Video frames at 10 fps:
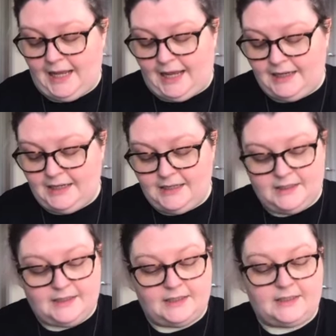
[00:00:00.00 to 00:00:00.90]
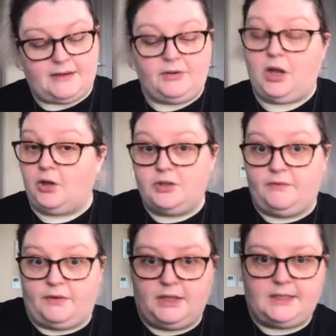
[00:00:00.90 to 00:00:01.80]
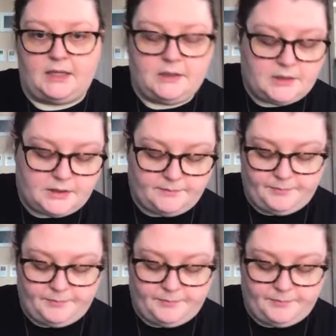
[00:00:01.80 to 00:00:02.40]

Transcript: and it is $7.50.